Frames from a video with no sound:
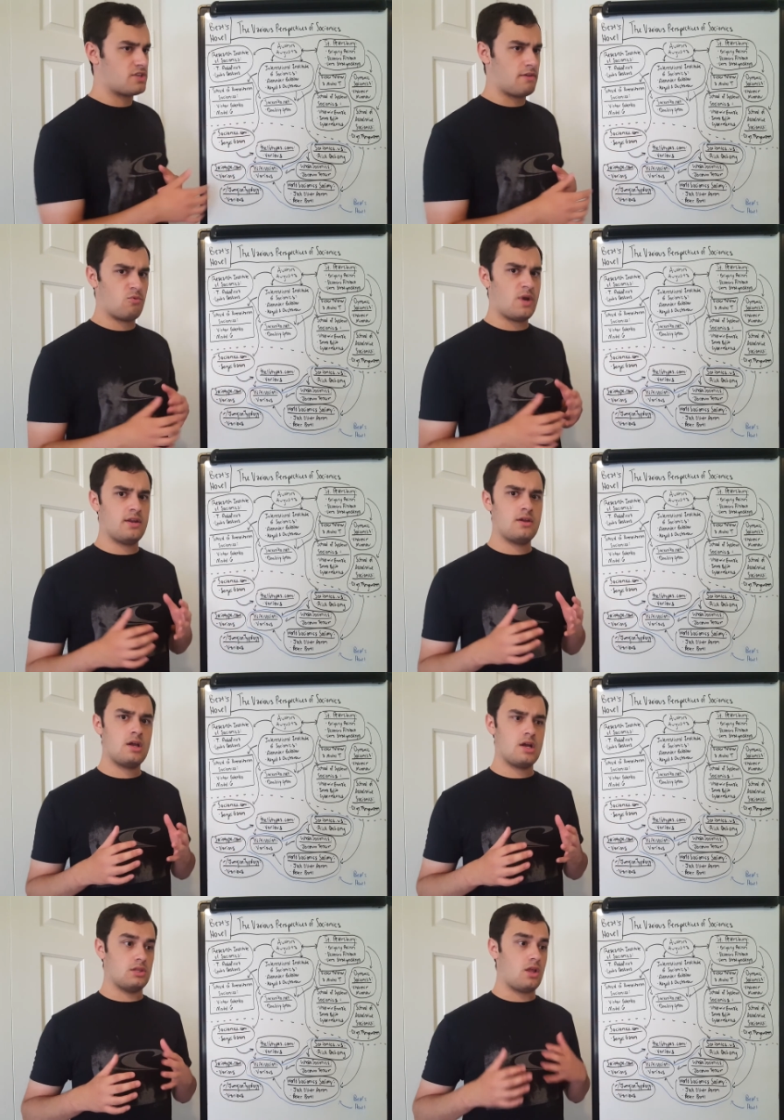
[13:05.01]
I've read
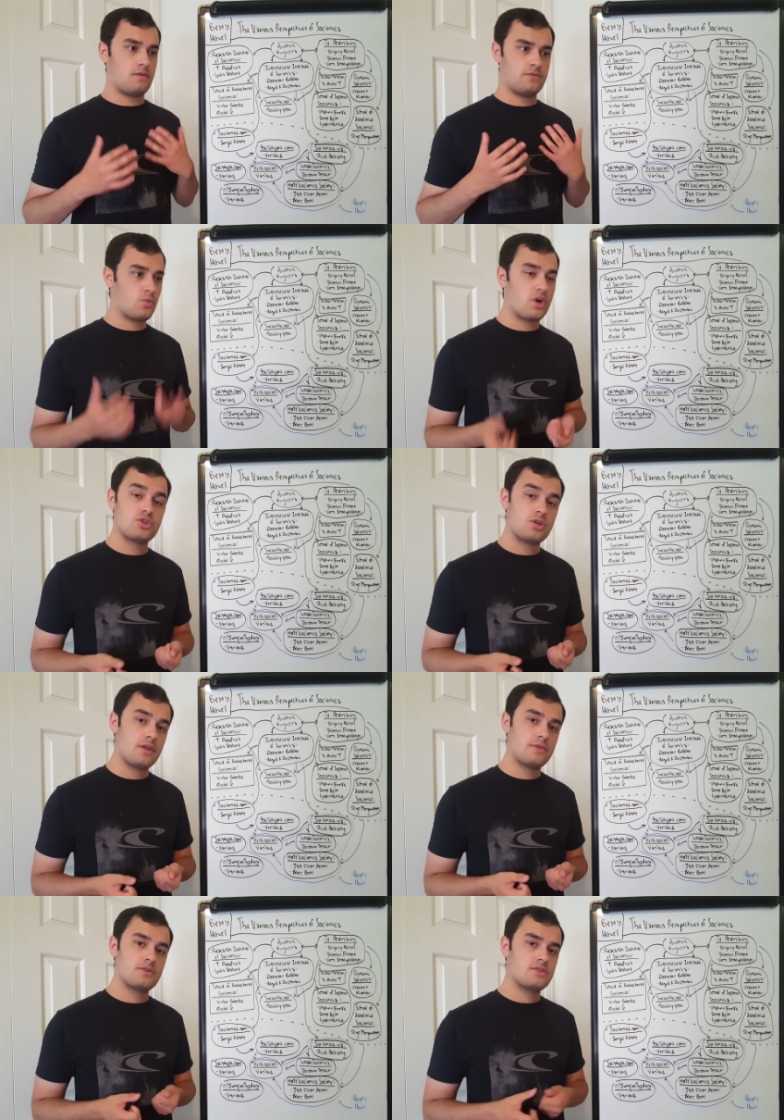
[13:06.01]
a lot of the Russian
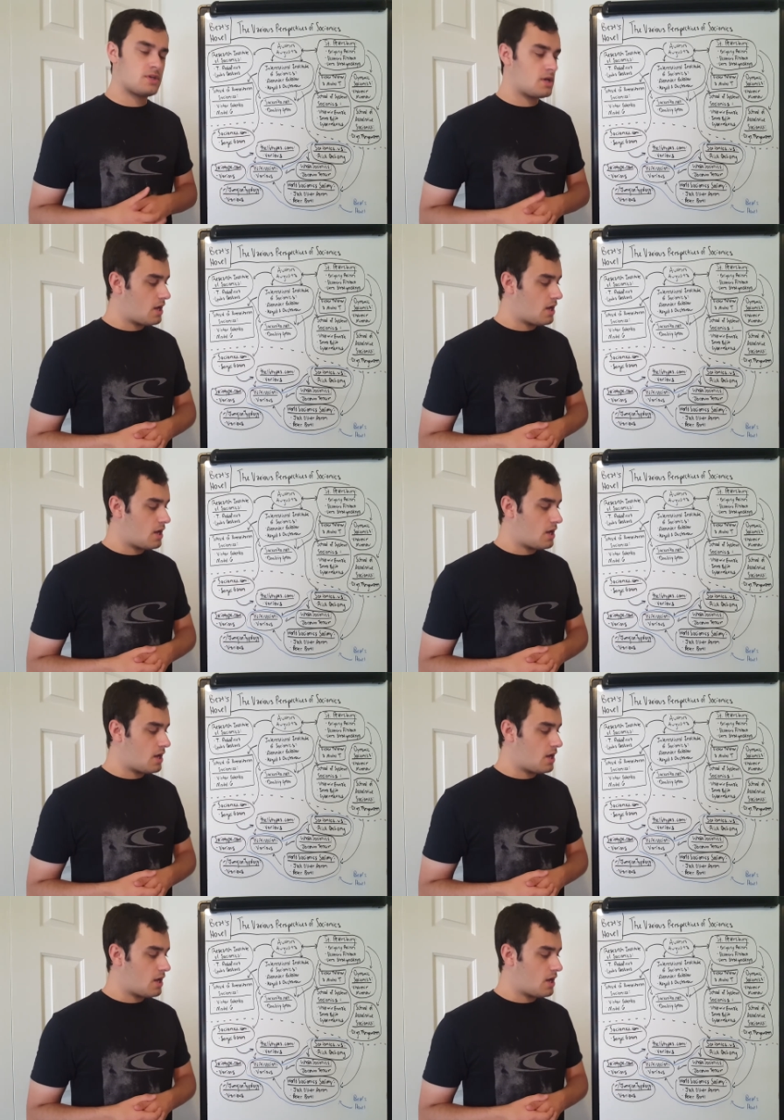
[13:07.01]
authors.